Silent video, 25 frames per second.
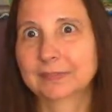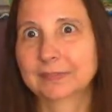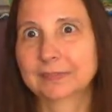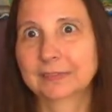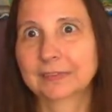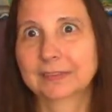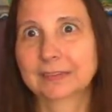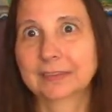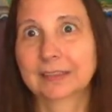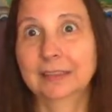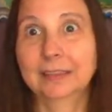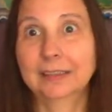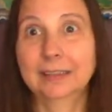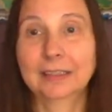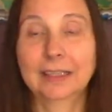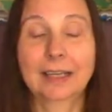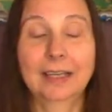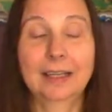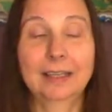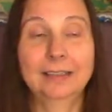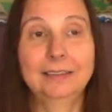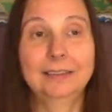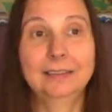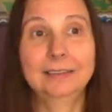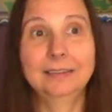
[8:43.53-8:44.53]
Like,
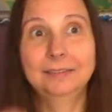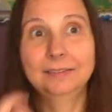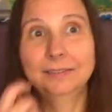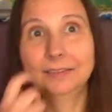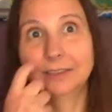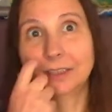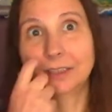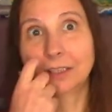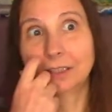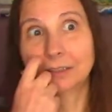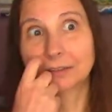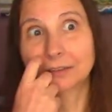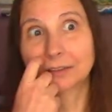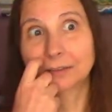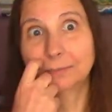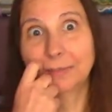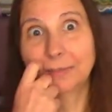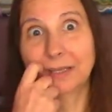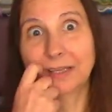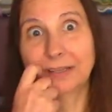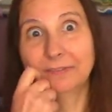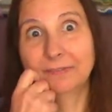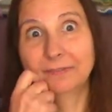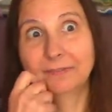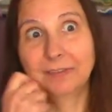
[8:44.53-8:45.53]
I didn't even talk to
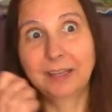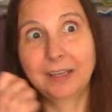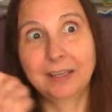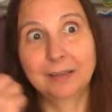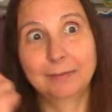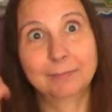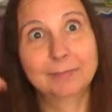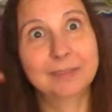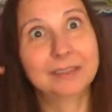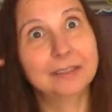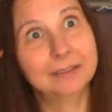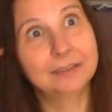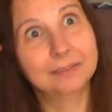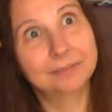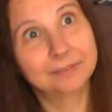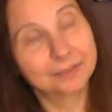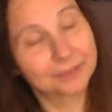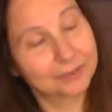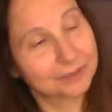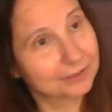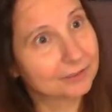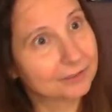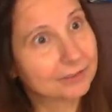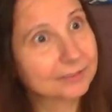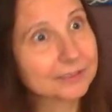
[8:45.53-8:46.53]
my family
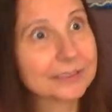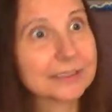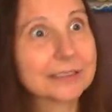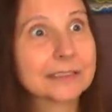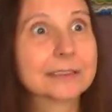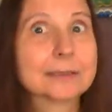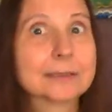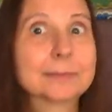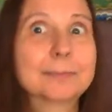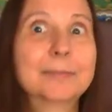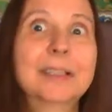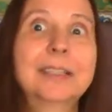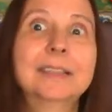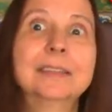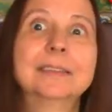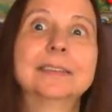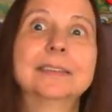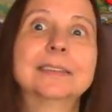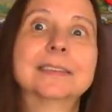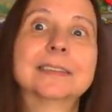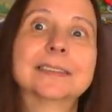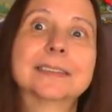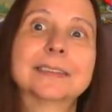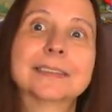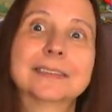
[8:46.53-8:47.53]
for 6
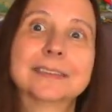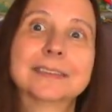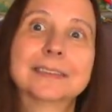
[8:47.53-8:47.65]
months